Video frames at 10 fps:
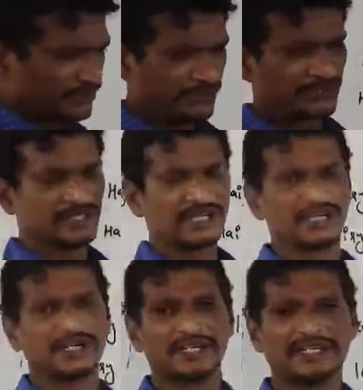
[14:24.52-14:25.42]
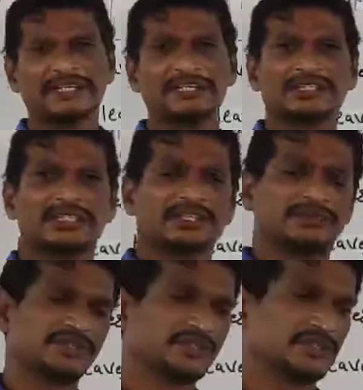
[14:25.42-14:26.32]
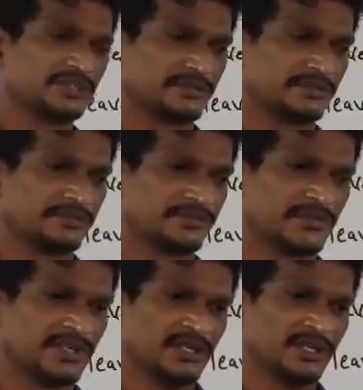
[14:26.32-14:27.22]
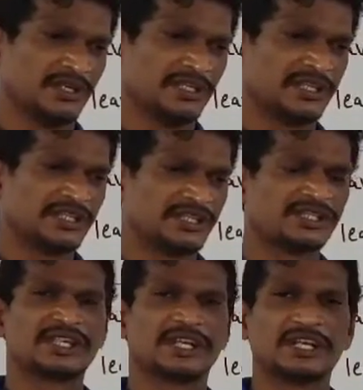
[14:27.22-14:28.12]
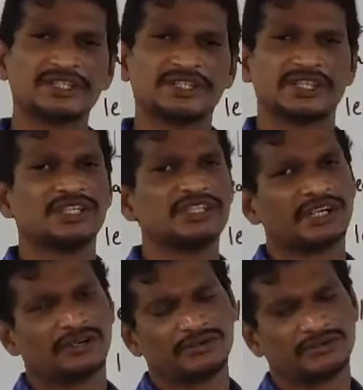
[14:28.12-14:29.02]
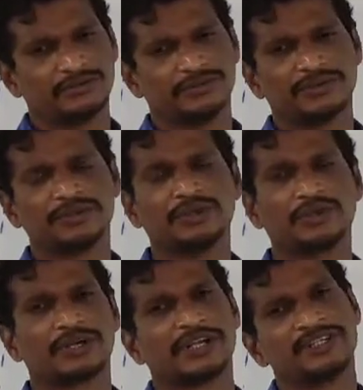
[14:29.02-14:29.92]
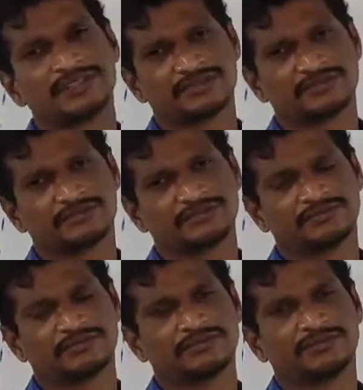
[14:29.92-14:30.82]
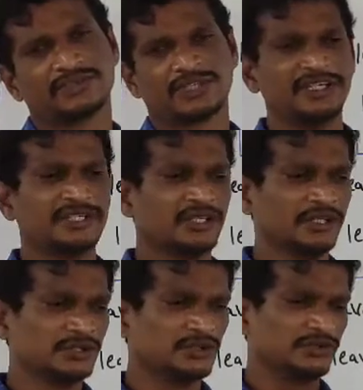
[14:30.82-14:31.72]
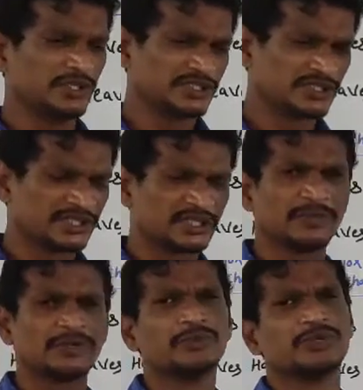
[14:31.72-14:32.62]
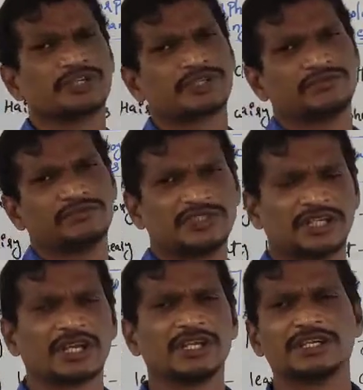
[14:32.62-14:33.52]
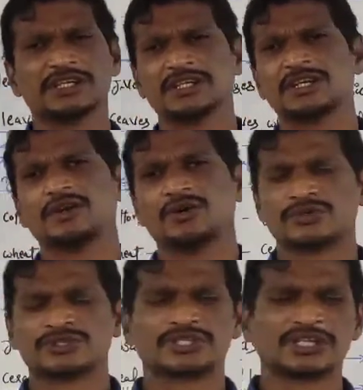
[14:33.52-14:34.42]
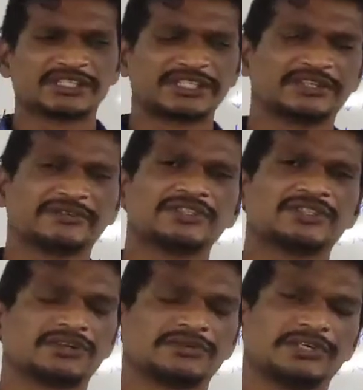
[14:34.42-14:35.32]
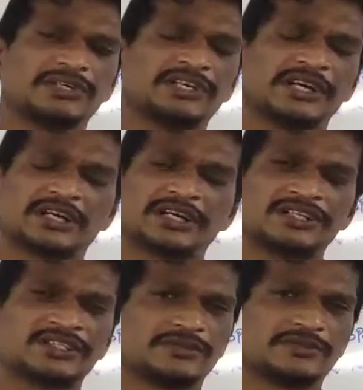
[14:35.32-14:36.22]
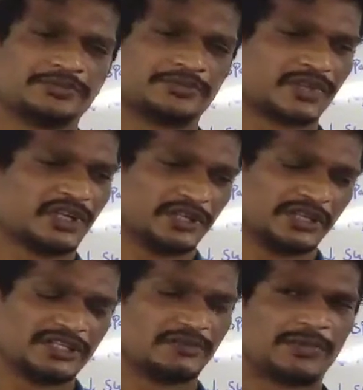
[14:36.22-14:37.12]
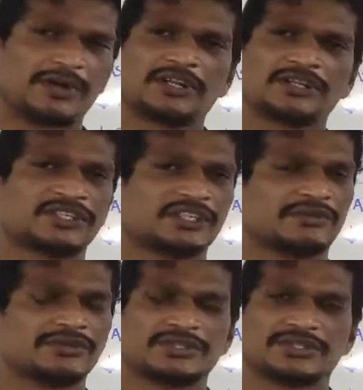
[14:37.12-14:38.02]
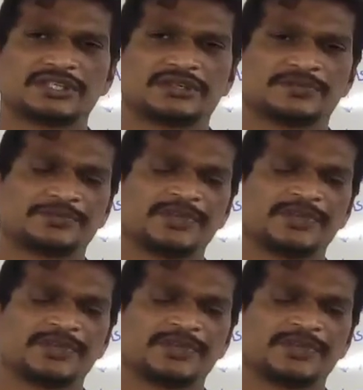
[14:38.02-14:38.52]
within the DNA sequence there is a sudden change of nucleotides, right? So that is nothing but mutation. Generally, original sequence of any organism, there is a particular sequence is there,